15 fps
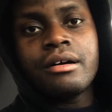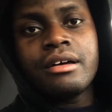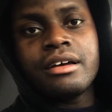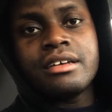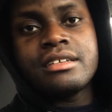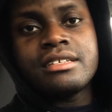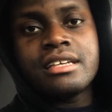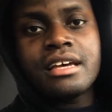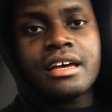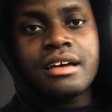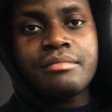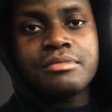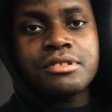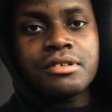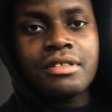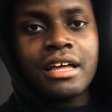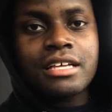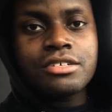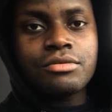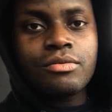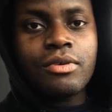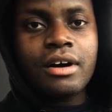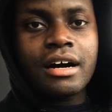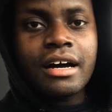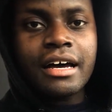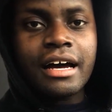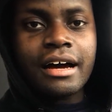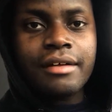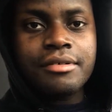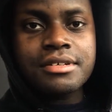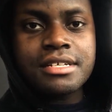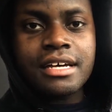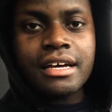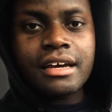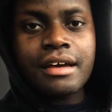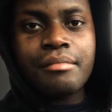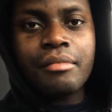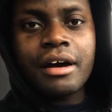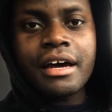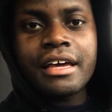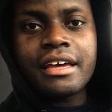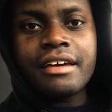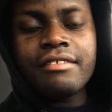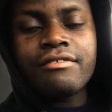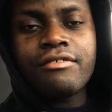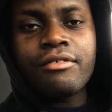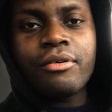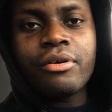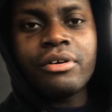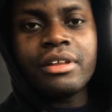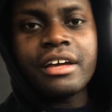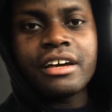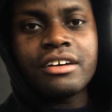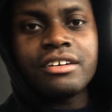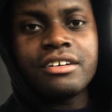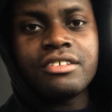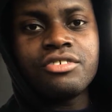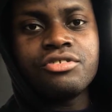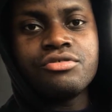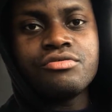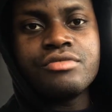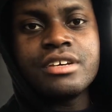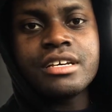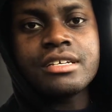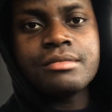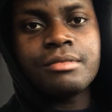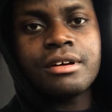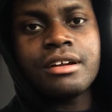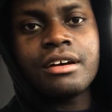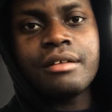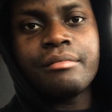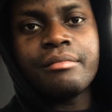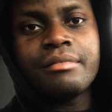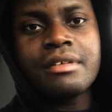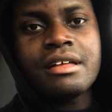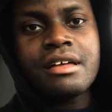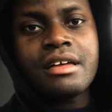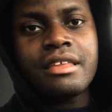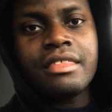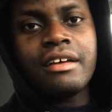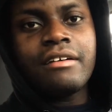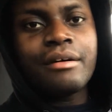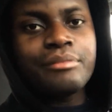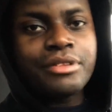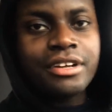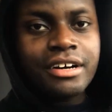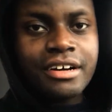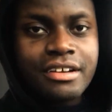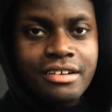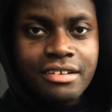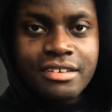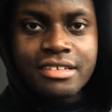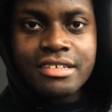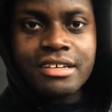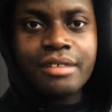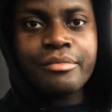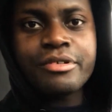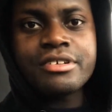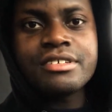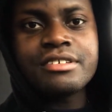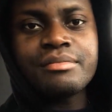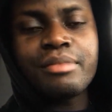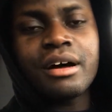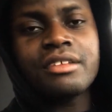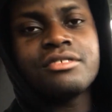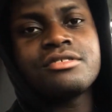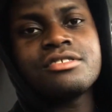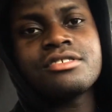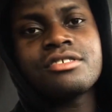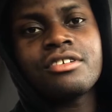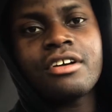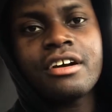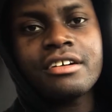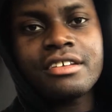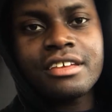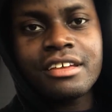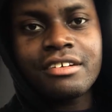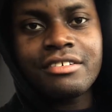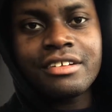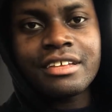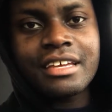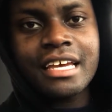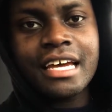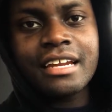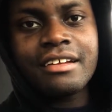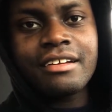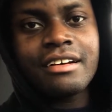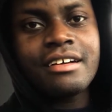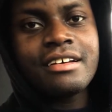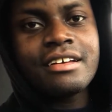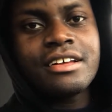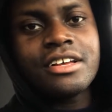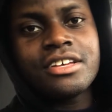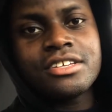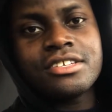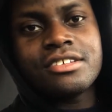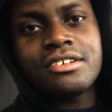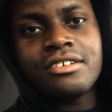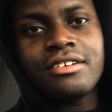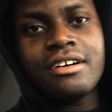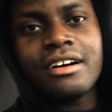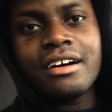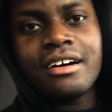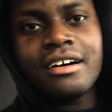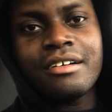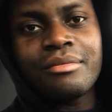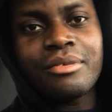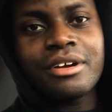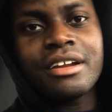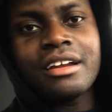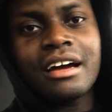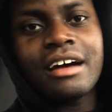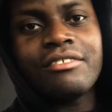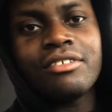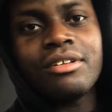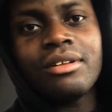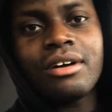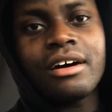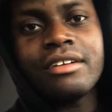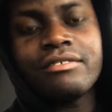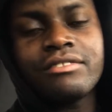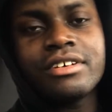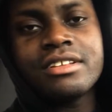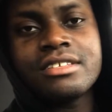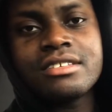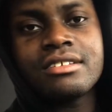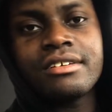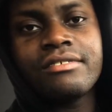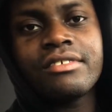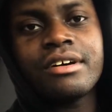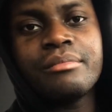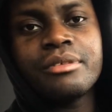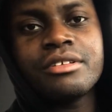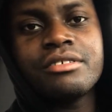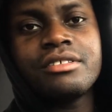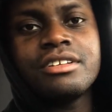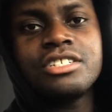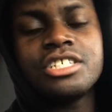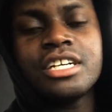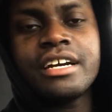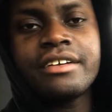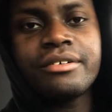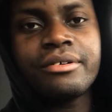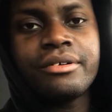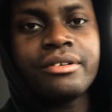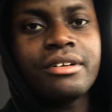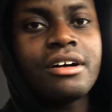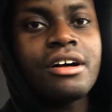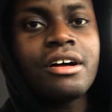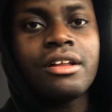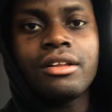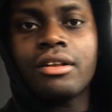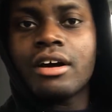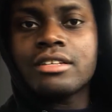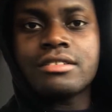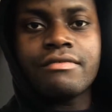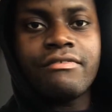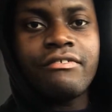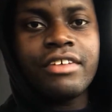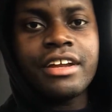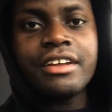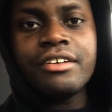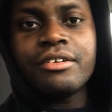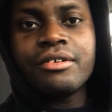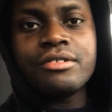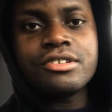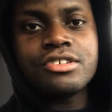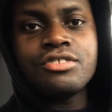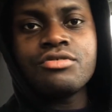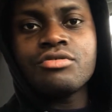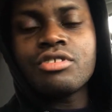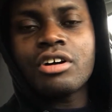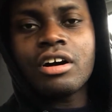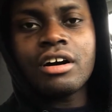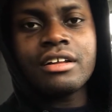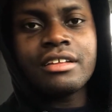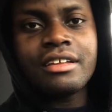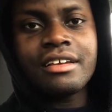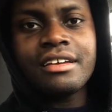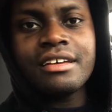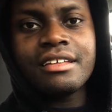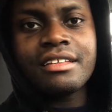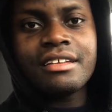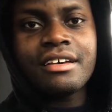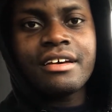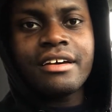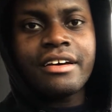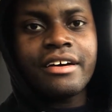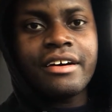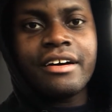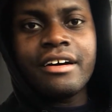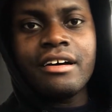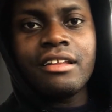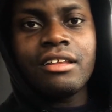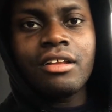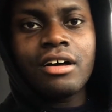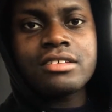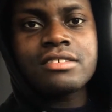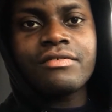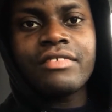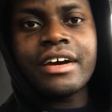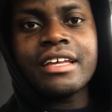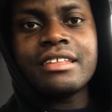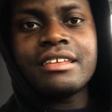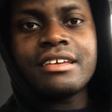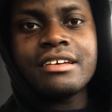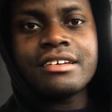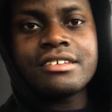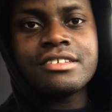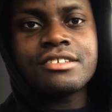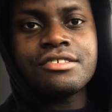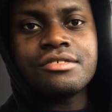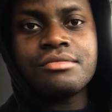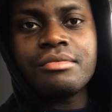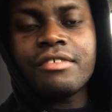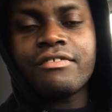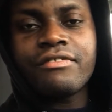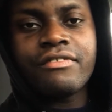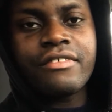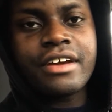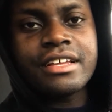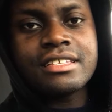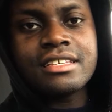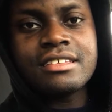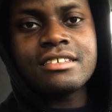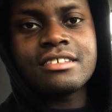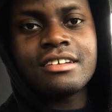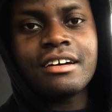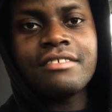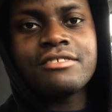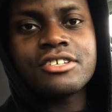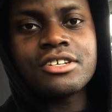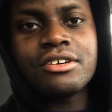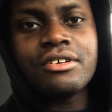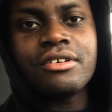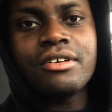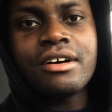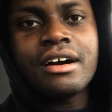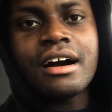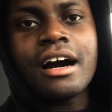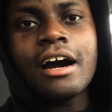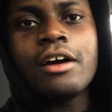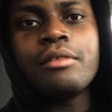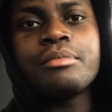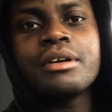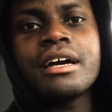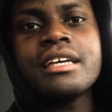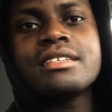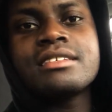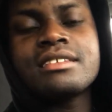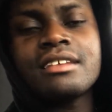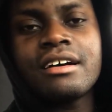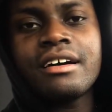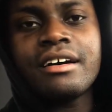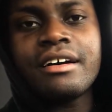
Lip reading: exam, so that's why I was like MIA for like good 2 weeks. But now I'm done. Summer's about to start here in Canada, so we're gonna have a lot of good stuff coming to the channel, lots of videos, new content, lots of ideas too with friends and stuff. So I hope you guys